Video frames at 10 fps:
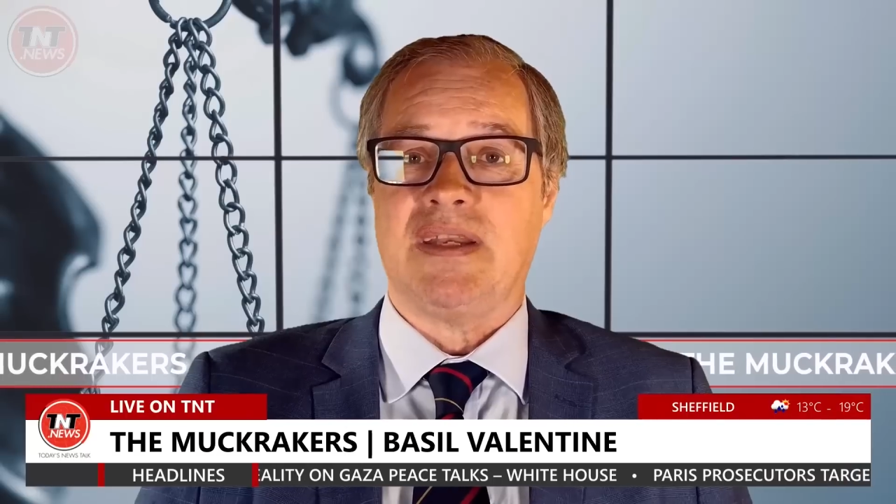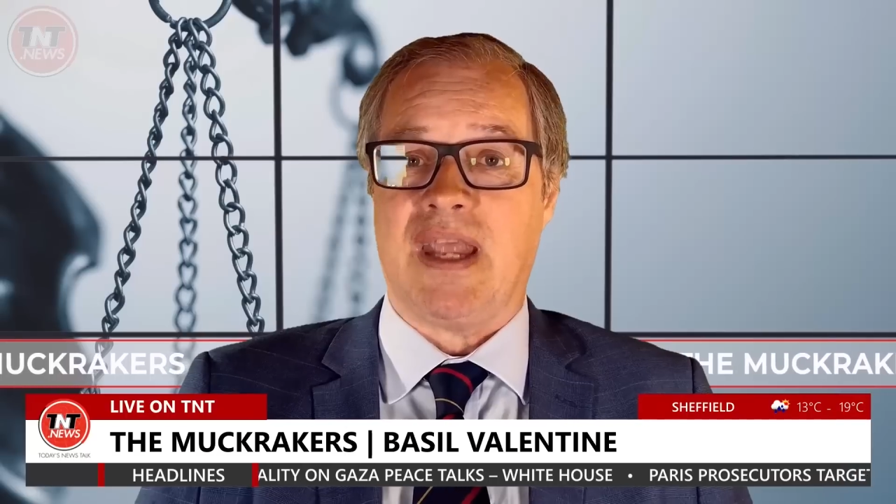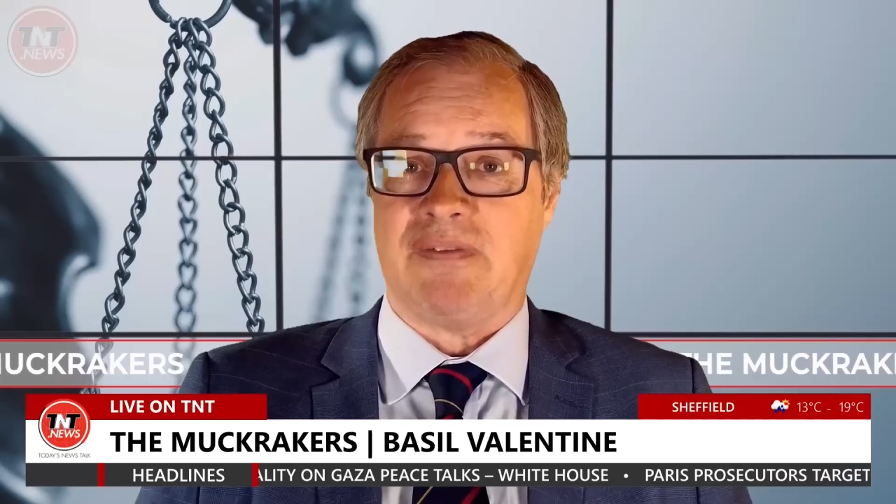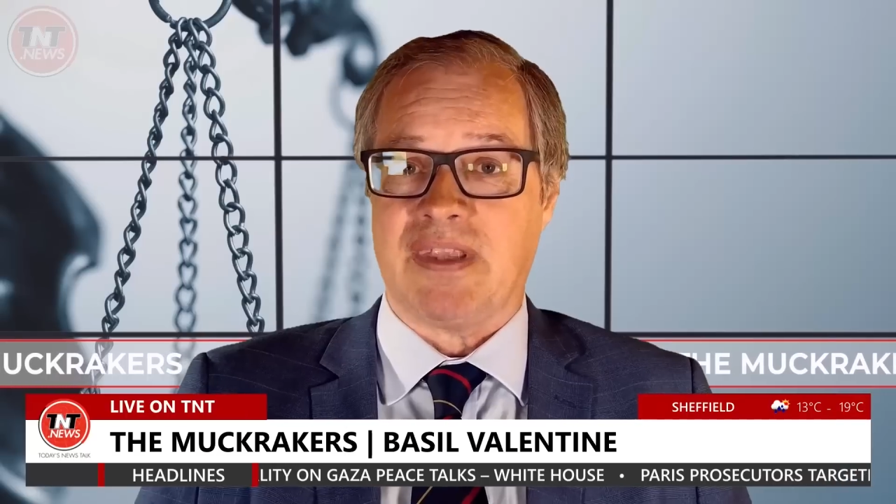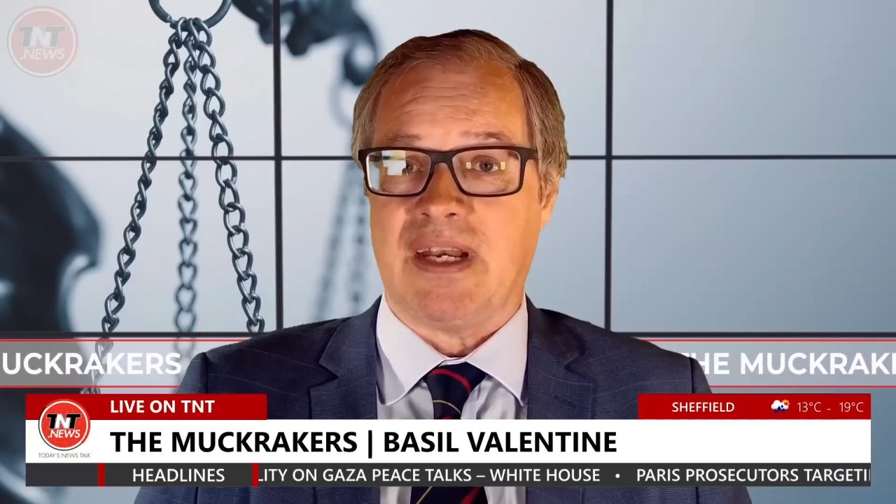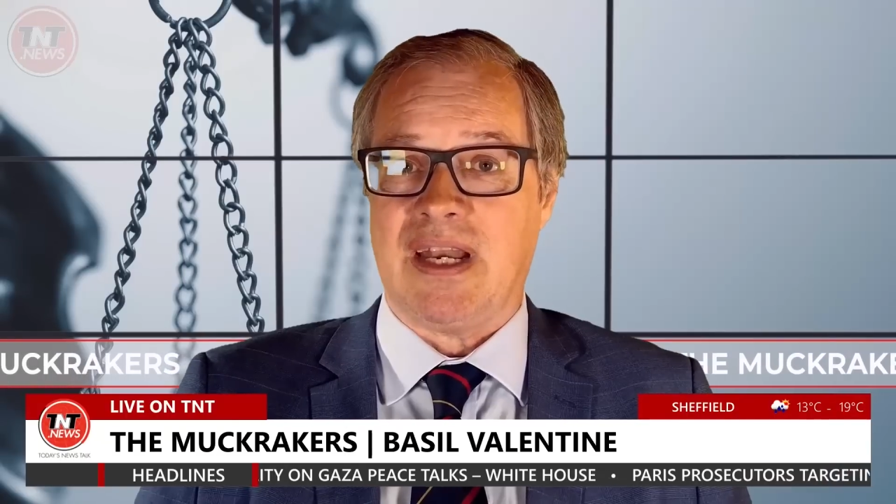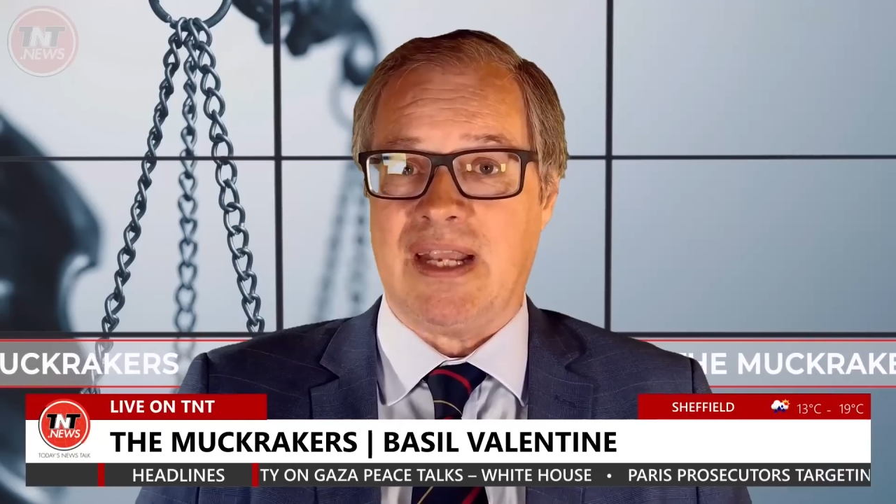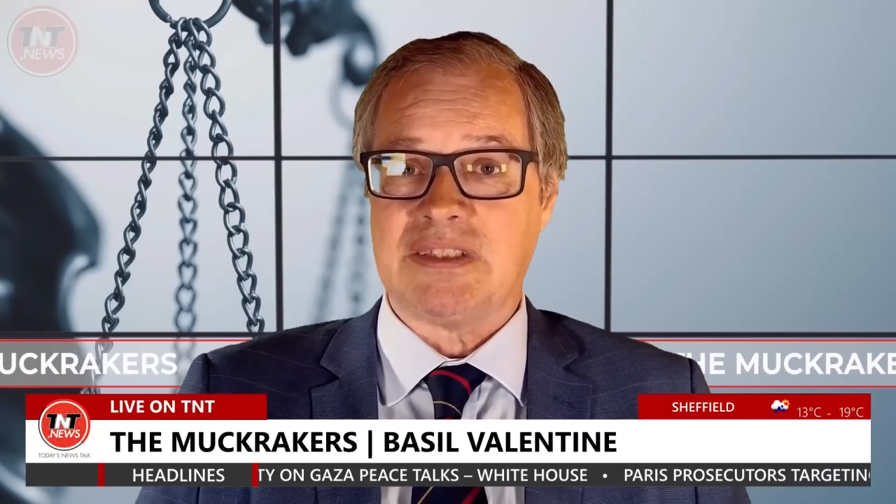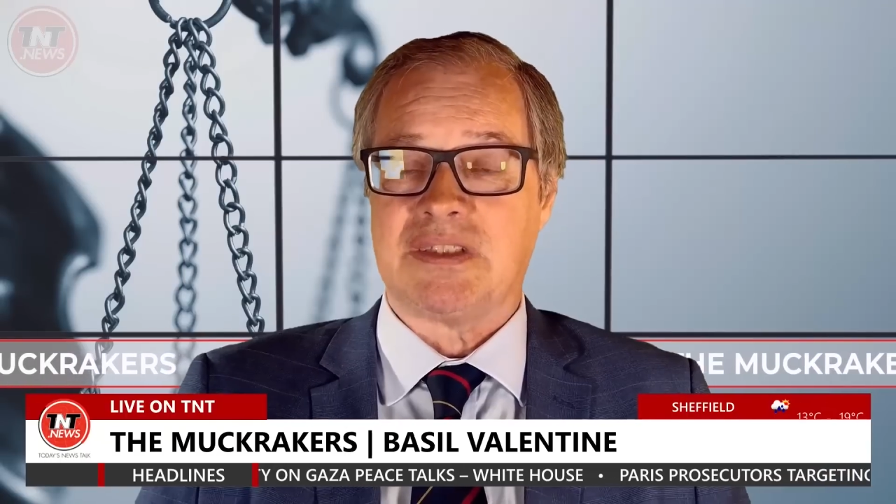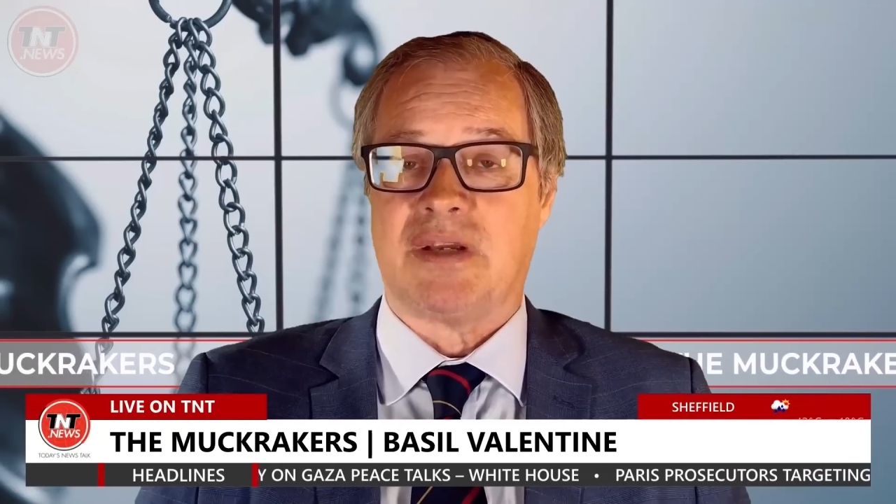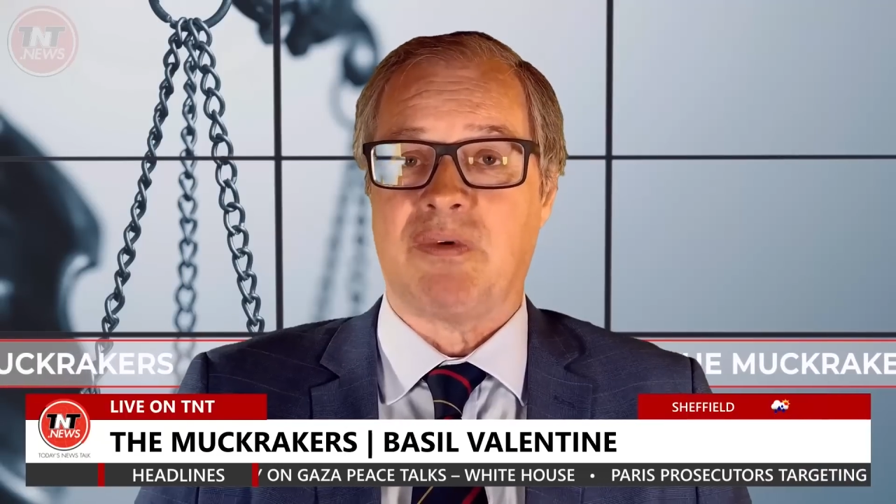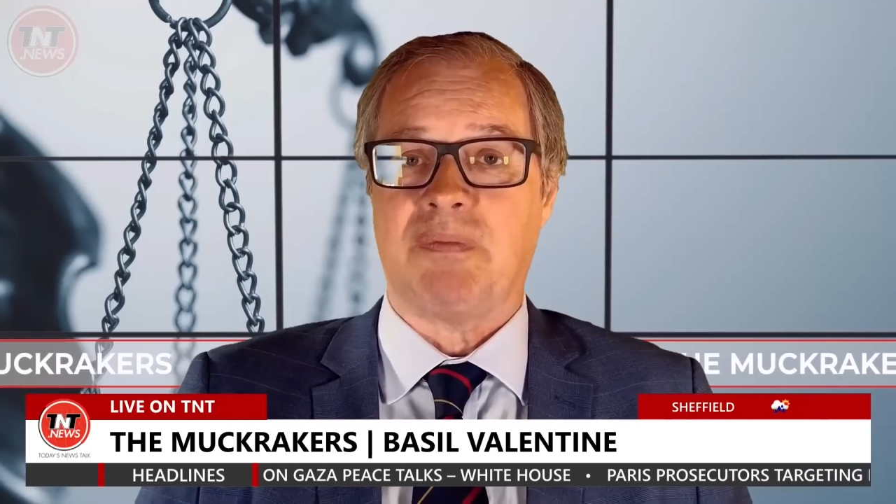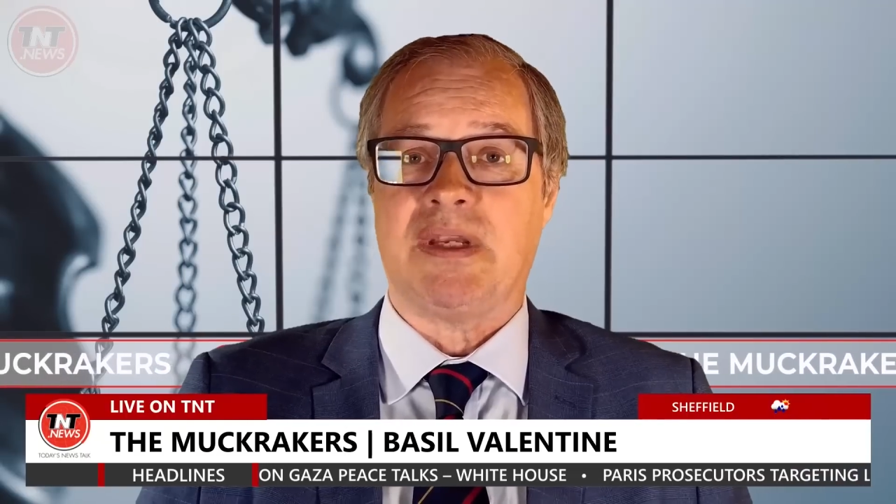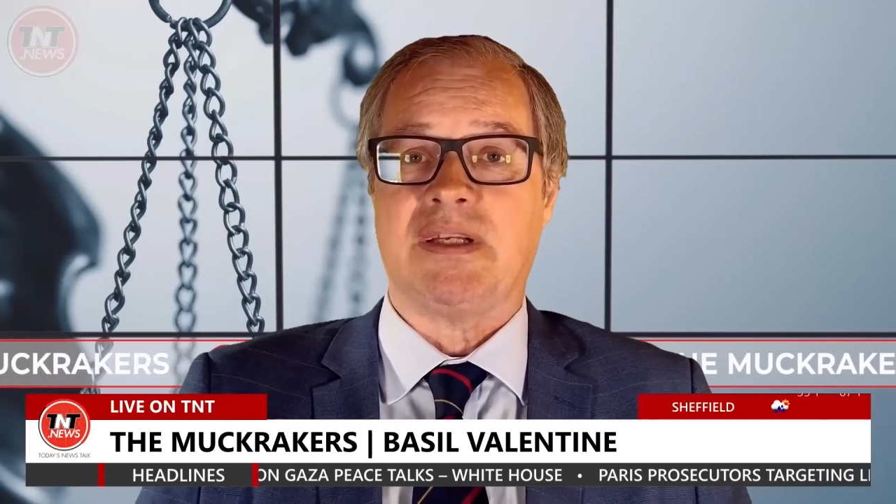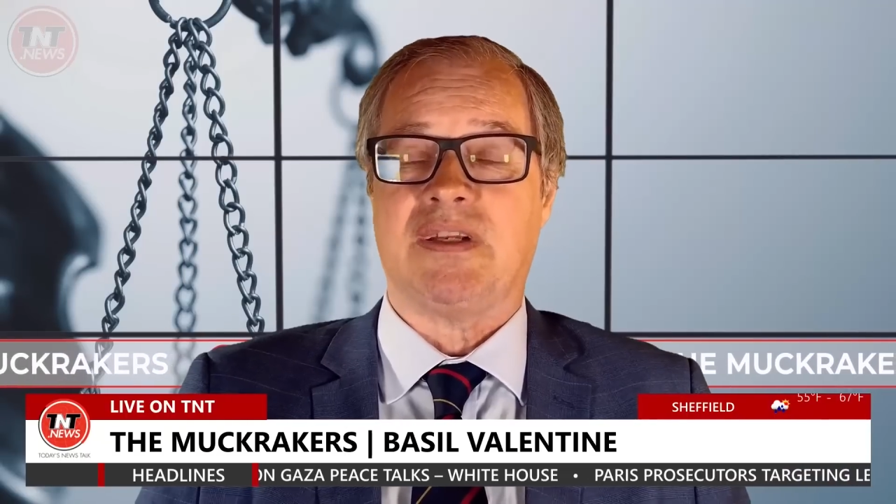Nevertheless, there will
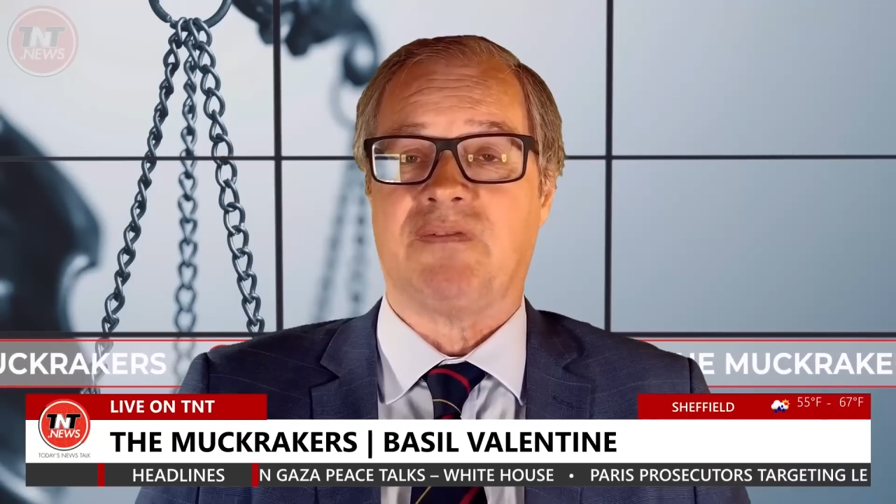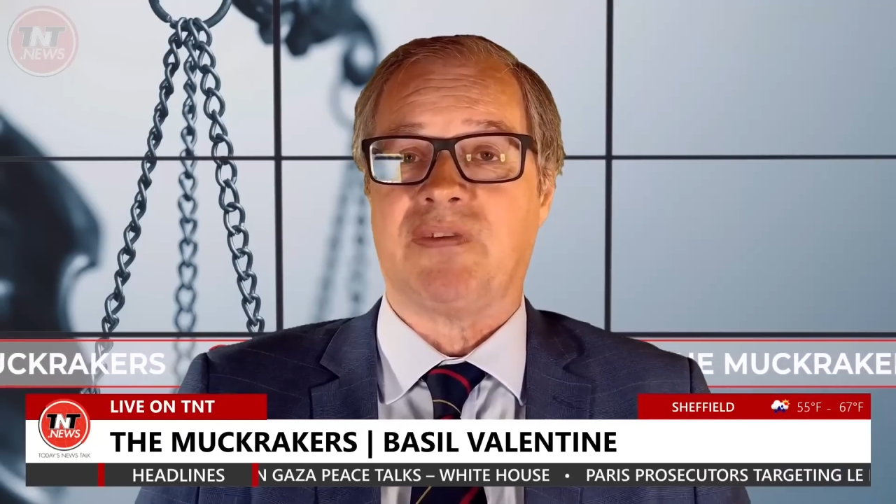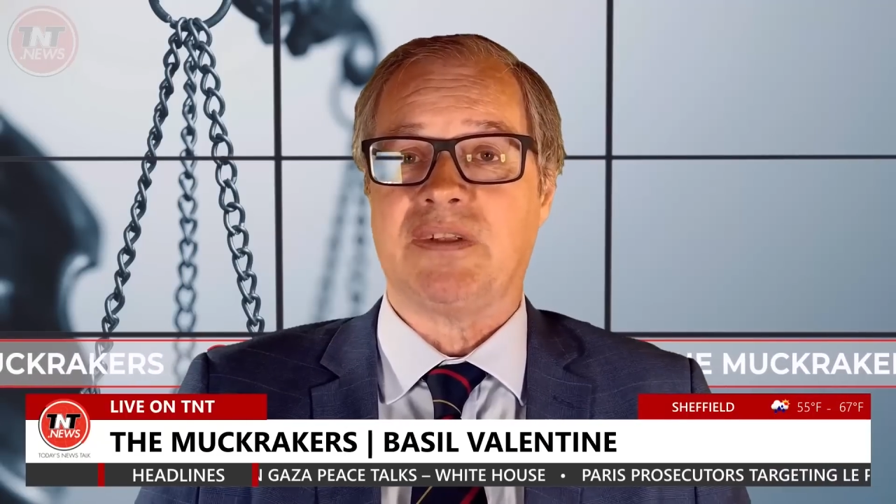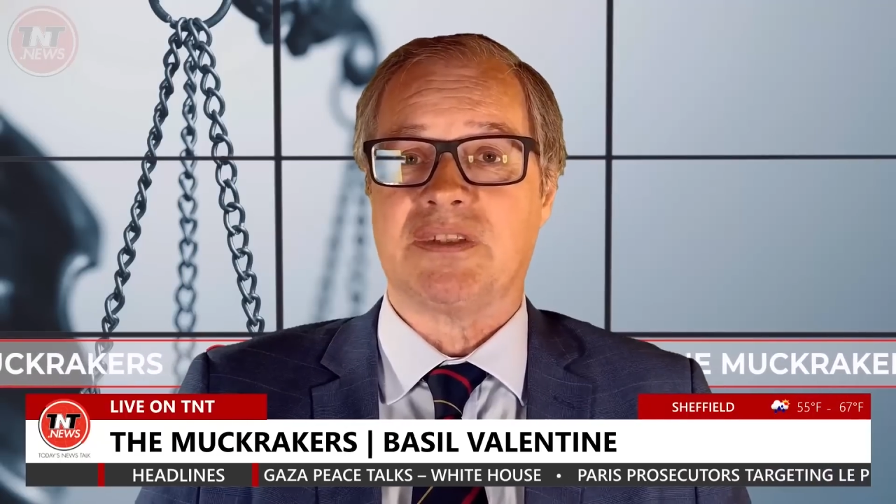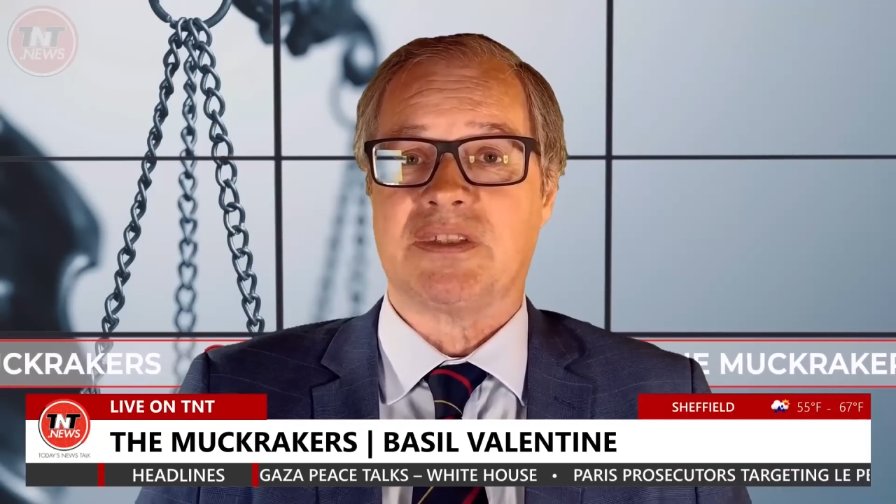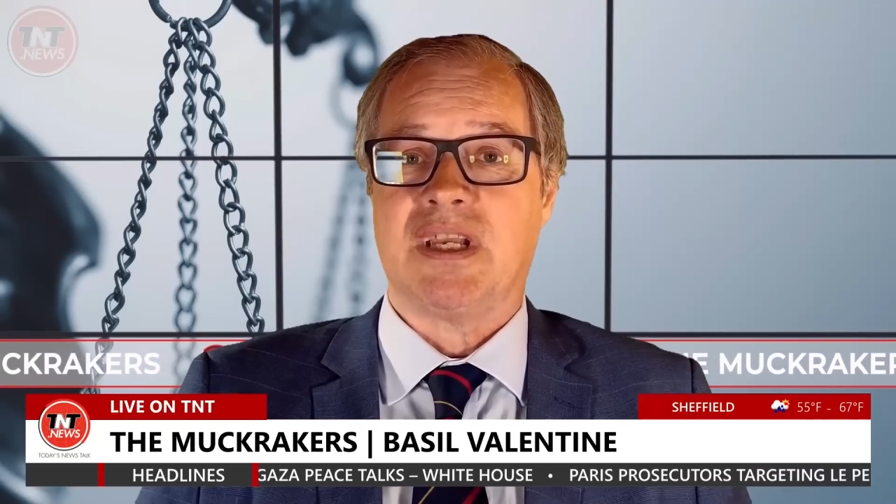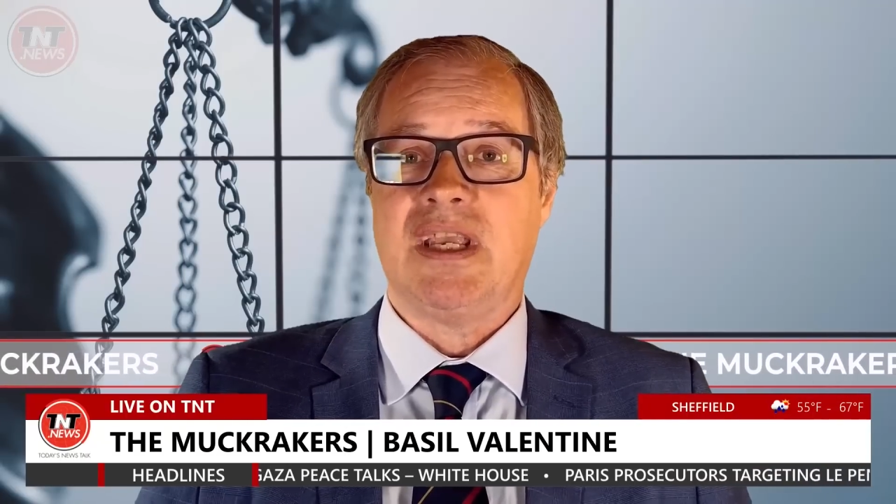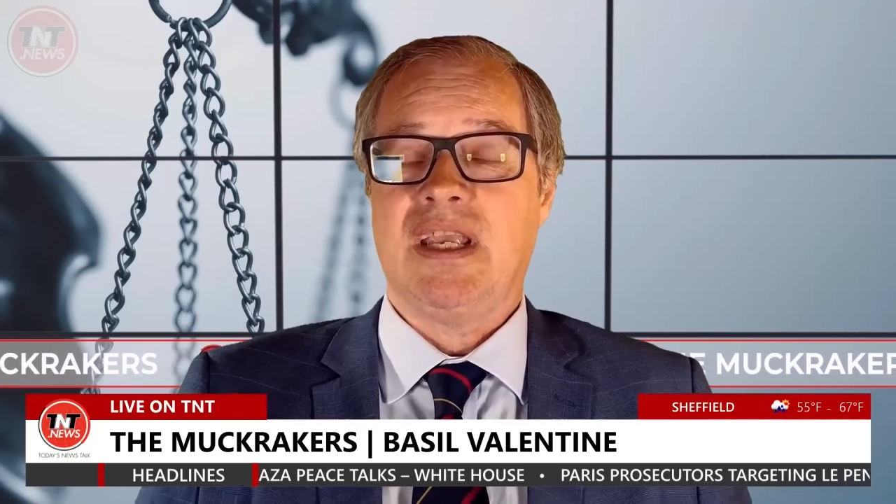be a difference